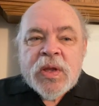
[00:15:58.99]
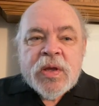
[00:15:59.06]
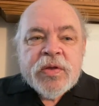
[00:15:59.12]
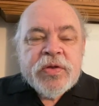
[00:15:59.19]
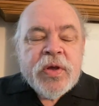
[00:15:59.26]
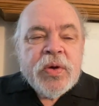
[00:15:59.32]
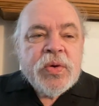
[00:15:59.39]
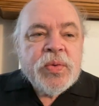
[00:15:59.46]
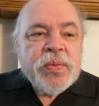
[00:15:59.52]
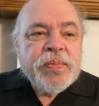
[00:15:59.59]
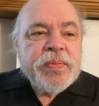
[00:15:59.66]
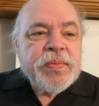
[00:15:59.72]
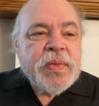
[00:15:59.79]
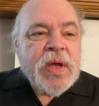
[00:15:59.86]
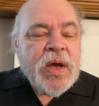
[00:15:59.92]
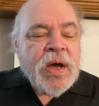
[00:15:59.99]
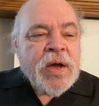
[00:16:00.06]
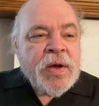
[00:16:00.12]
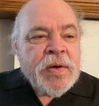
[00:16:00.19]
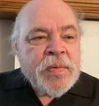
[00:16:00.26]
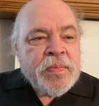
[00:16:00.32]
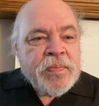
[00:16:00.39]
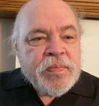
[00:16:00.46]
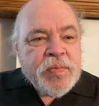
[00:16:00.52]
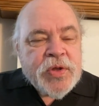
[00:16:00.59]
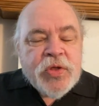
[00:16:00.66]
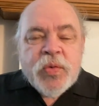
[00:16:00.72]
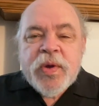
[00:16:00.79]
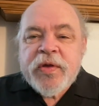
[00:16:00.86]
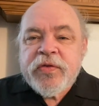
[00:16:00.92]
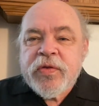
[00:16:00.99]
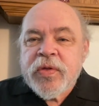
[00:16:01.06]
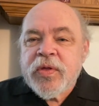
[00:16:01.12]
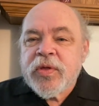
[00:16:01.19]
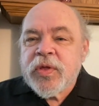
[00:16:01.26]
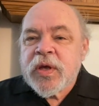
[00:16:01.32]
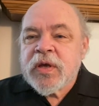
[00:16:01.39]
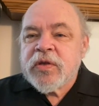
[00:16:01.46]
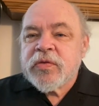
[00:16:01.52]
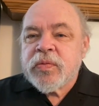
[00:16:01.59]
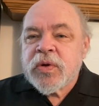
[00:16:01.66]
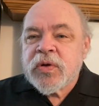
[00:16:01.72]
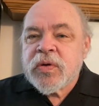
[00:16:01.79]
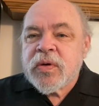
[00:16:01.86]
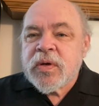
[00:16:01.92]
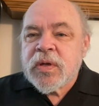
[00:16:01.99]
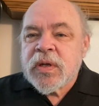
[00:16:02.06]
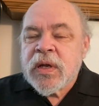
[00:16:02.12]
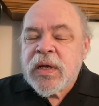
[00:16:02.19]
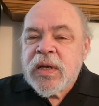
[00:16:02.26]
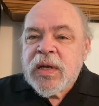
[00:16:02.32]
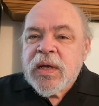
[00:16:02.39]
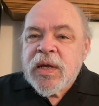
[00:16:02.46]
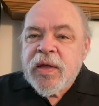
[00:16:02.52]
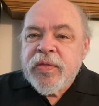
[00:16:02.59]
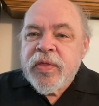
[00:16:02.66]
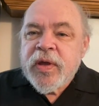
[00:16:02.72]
So, but the rest of the things were good. And